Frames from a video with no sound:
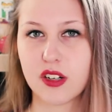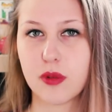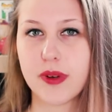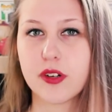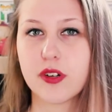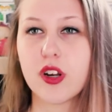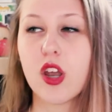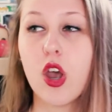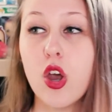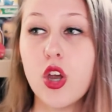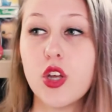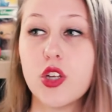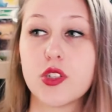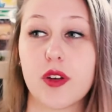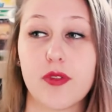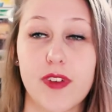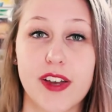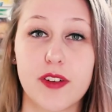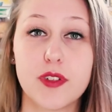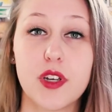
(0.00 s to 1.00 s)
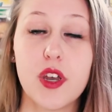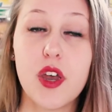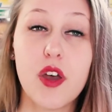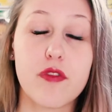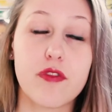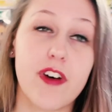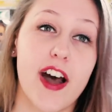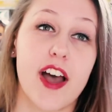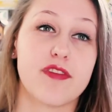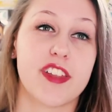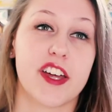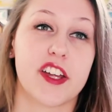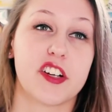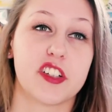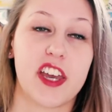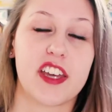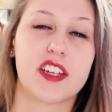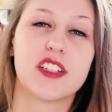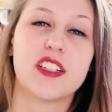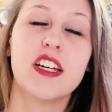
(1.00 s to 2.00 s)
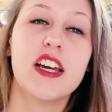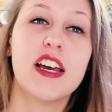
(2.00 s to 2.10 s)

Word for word: about, so I found five that are like,